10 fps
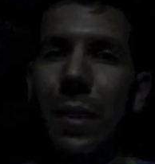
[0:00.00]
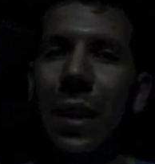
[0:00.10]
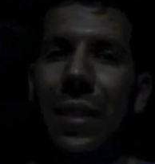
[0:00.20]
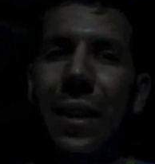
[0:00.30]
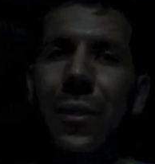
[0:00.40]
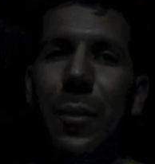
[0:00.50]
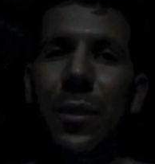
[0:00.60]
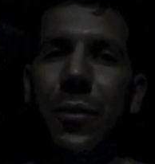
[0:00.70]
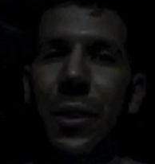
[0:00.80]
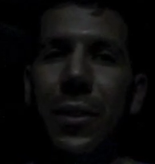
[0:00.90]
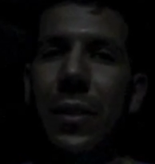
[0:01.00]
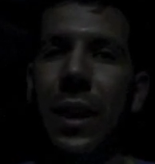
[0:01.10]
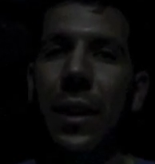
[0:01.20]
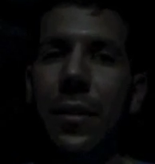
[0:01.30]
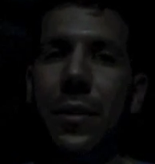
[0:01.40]
that to me is very
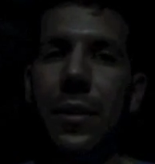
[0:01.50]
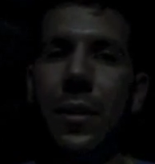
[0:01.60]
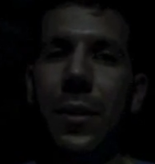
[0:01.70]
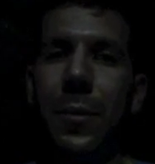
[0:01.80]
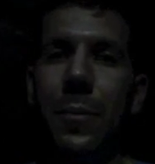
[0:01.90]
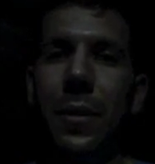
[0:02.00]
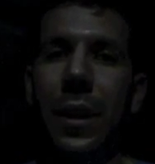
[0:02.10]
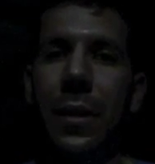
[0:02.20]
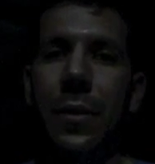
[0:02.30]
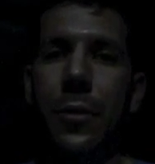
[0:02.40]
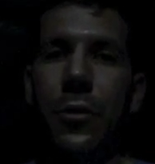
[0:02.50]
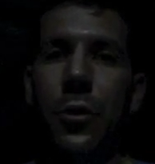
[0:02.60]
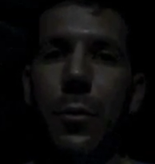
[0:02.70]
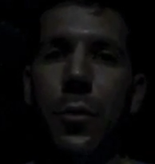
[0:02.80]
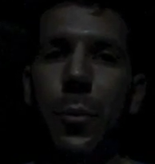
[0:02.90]
sad, that there's
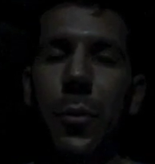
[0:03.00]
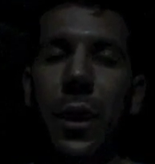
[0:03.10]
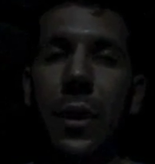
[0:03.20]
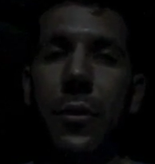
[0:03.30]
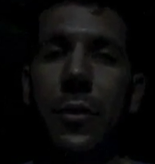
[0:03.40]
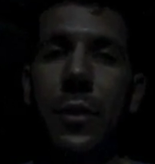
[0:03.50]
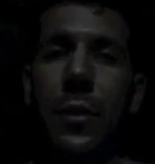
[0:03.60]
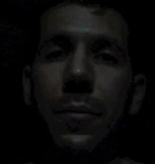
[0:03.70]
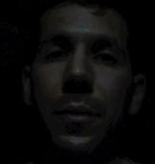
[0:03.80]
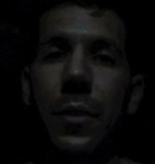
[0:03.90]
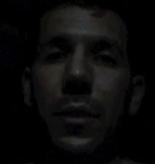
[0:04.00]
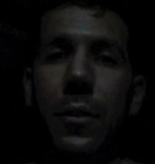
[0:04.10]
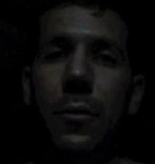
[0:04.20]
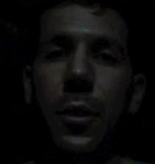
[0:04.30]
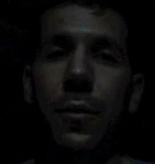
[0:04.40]
so much bureaucracy
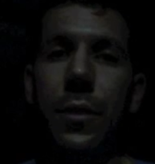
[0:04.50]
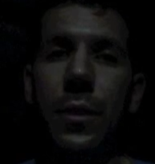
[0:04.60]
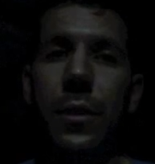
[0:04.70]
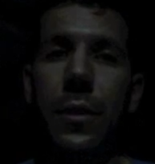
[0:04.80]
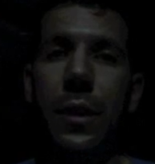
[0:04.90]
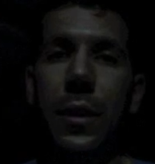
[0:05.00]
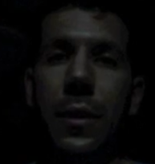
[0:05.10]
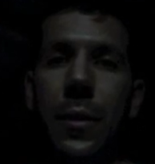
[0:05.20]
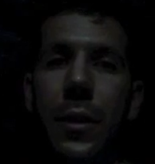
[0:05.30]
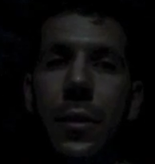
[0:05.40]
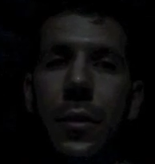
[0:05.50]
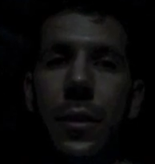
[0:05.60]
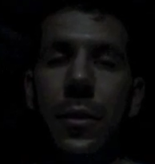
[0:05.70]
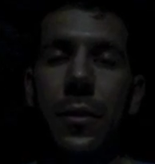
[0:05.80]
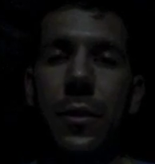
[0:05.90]
involved in it, that
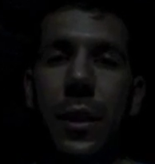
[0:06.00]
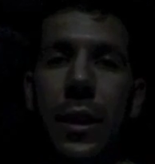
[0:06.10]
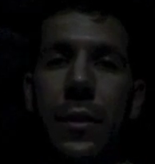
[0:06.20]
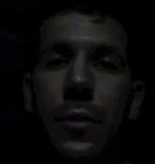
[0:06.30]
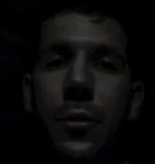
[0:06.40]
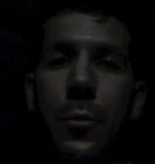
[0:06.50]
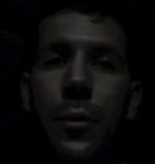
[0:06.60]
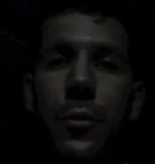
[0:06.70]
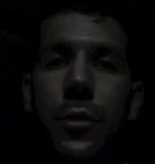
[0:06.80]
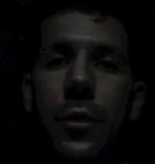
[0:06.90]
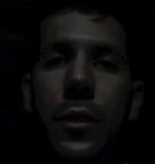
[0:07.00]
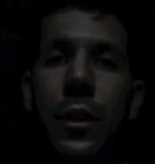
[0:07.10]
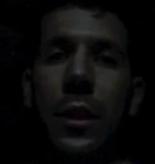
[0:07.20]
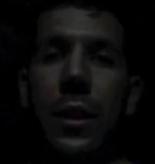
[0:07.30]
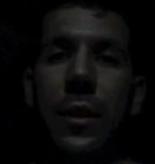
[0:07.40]
in this aid distribution,
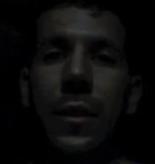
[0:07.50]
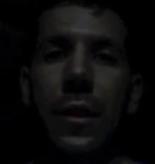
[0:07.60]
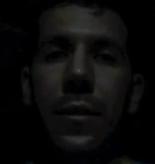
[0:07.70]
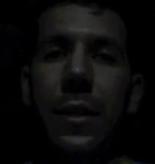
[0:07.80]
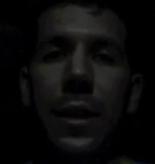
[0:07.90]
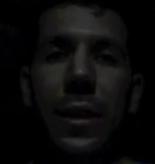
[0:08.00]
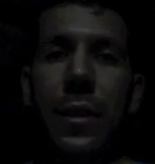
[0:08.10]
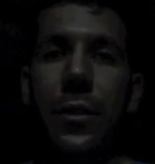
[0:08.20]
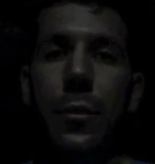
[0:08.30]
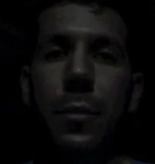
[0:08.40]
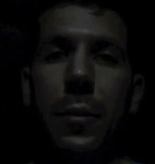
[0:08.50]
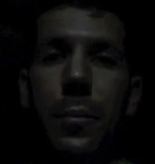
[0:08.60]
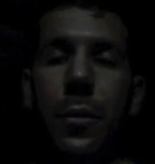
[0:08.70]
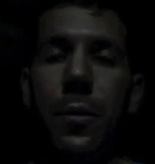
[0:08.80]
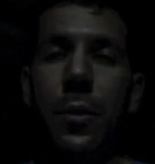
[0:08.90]
that it's not getting to the
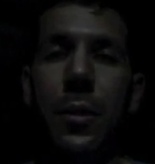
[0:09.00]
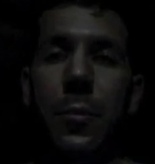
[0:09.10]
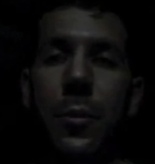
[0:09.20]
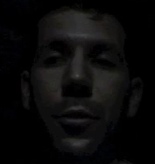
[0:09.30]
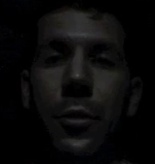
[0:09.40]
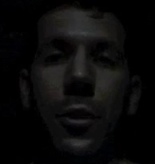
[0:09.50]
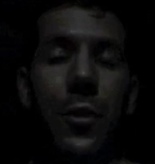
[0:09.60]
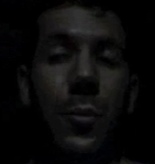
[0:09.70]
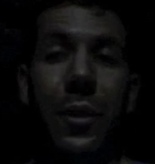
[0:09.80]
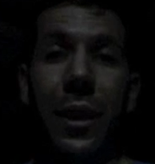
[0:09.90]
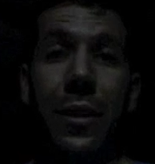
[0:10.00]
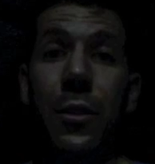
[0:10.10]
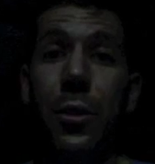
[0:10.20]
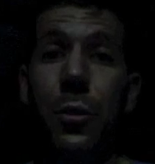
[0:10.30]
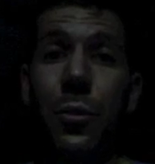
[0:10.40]
people, which is ultimate. I
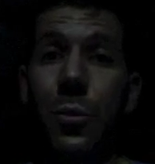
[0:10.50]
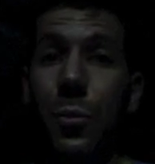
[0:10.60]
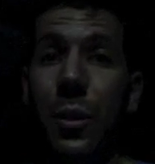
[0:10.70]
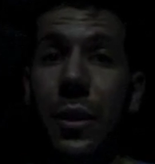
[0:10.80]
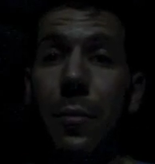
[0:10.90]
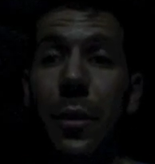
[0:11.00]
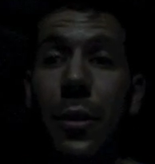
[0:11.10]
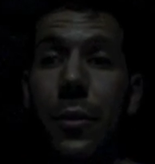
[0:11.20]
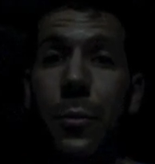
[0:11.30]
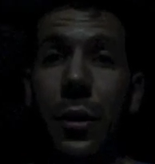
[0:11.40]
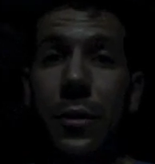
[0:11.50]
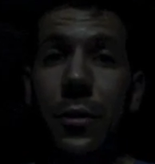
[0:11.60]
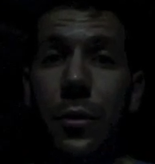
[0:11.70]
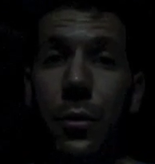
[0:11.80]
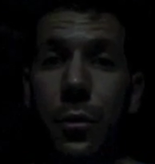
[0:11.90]
know what Americans want
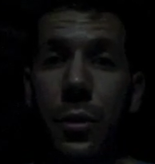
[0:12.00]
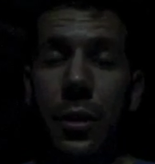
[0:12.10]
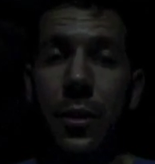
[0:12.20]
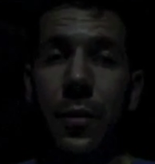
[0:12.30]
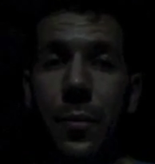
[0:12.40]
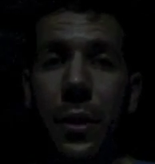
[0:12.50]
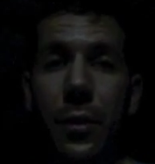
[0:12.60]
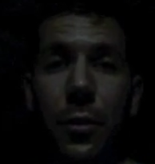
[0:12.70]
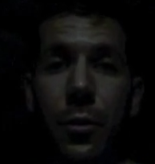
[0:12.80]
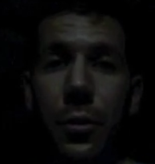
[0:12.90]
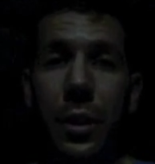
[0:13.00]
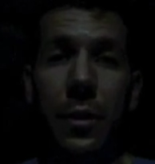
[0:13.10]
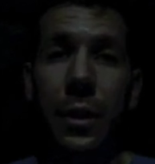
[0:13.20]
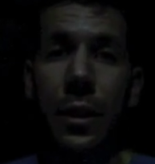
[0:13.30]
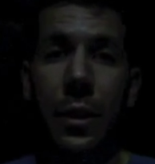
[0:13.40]
to do. I know
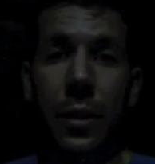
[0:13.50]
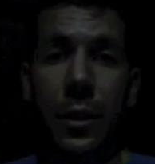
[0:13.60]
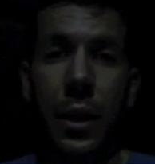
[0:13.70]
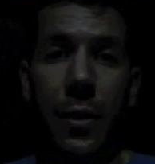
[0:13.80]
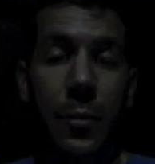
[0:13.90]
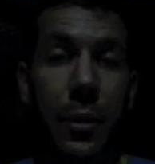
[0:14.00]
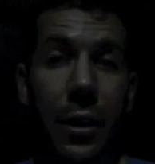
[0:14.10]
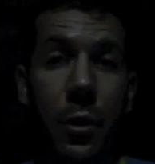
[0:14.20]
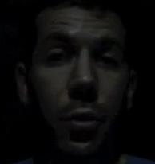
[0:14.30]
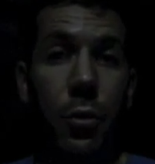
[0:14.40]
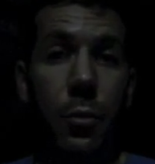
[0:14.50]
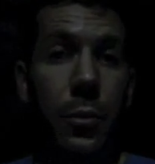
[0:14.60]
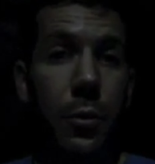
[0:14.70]
that everybody at home, you